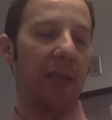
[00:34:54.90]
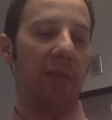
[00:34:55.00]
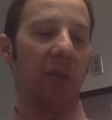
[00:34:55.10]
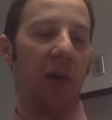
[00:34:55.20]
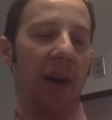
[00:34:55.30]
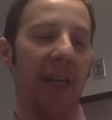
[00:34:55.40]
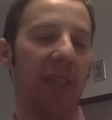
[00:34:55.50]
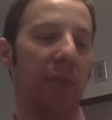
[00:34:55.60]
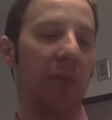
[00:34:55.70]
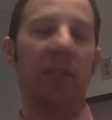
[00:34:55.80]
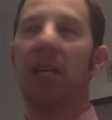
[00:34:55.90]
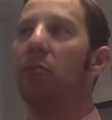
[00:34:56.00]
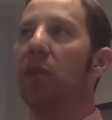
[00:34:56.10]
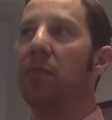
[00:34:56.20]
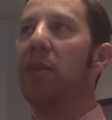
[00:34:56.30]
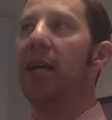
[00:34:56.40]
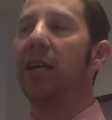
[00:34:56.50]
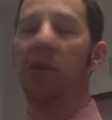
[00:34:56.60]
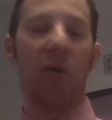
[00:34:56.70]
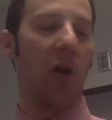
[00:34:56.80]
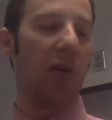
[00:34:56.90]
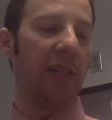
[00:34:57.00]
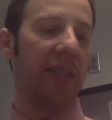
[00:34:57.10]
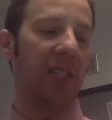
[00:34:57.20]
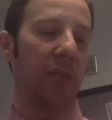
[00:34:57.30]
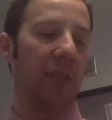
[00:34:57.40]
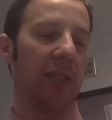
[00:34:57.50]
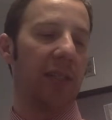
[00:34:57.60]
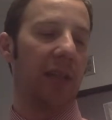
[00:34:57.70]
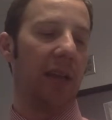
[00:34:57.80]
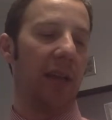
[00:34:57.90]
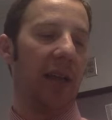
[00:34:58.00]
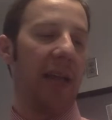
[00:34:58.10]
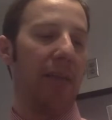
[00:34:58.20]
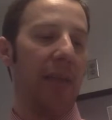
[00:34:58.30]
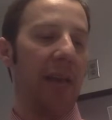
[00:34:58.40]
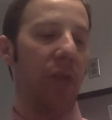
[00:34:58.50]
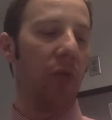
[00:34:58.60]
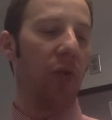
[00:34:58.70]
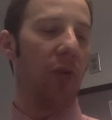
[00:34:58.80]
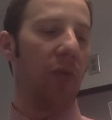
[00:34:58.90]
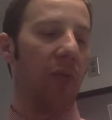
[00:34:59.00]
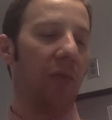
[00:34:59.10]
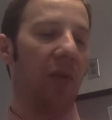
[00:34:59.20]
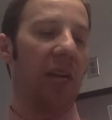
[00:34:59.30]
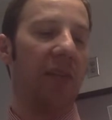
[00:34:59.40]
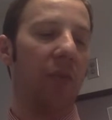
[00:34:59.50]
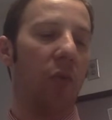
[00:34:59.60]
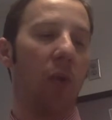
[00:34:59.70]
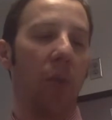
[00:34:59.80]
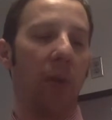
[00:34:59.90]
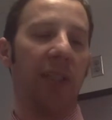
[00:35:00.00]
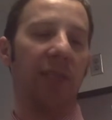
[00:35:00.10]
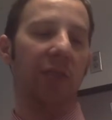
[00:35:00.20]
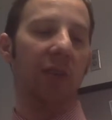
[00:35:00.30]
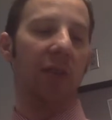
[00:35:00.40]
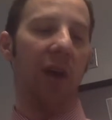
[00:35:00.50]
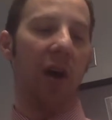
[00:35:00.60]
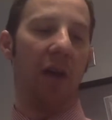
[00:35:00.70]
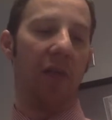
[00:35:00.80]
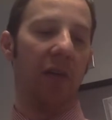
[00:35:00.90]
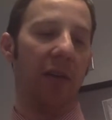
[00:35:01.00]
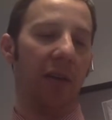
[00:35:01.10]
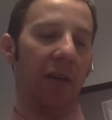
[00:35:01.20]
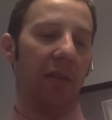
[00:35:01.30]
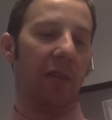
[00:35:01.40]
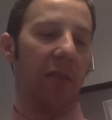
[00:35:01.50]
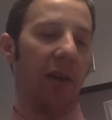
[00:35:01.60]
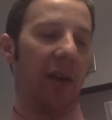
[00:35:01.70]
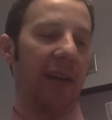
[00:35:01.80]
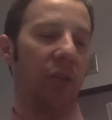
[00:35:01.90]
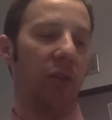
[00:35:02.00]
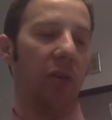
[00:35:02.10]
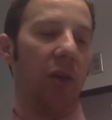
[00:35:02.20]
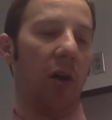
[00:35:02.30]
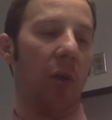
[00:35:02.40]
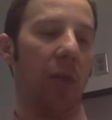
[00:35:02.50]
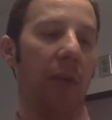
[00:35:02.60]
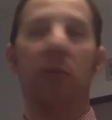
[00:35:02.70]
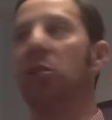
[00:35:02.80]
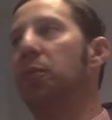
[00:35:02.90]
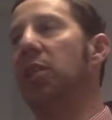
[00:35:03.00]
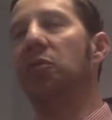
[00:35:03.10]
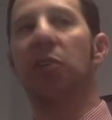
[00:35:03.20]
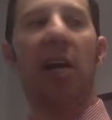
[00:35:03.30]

so audience members can really make their own assessments and make room for even more points of view to be offered from the audience when you open up your speech for